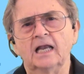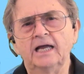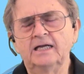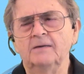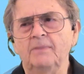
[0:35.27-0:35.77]

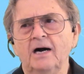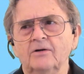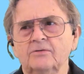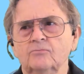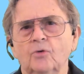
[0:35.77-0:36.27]
Like
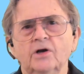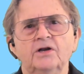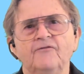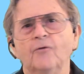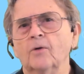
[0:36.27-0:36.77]
about
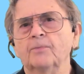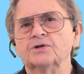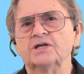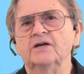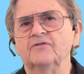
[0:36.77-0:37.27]
1 to
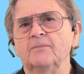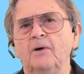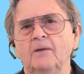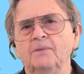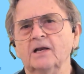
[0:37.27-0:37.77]
4% of the
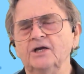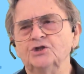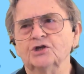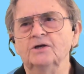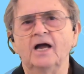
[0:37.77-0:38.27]

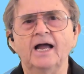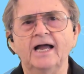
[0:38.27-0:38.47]
population,